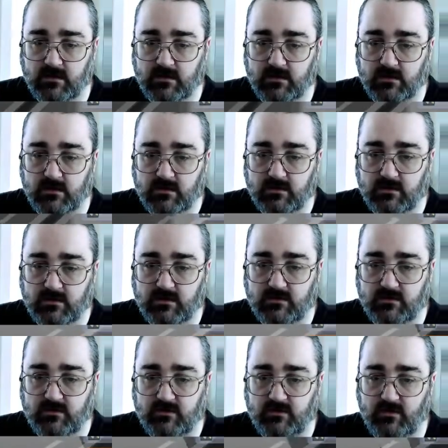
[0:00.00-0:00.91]
Now,
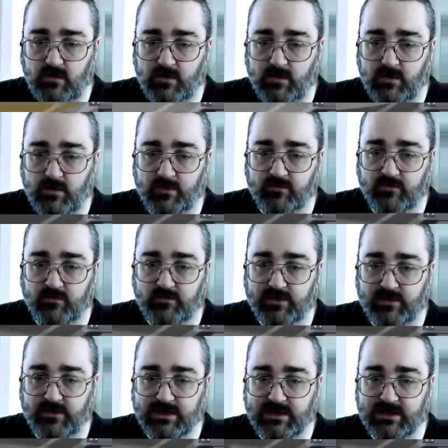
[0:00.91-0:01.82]
do I want to replace
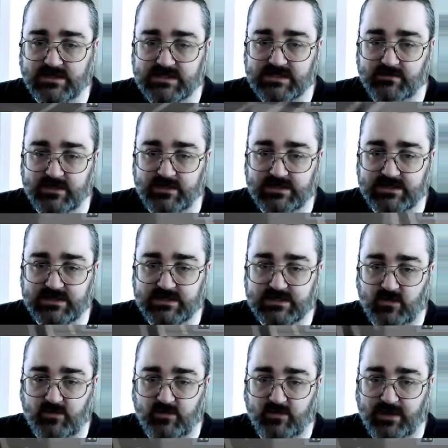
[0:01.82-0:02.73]
some of these solar
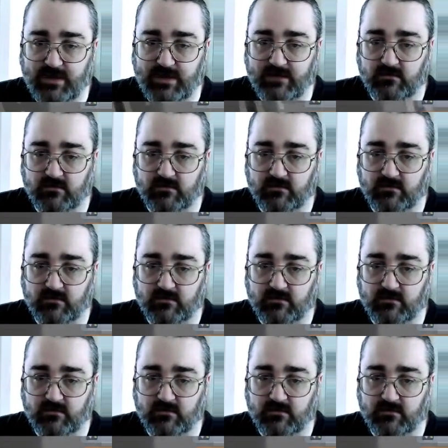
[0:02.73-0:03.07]
panels?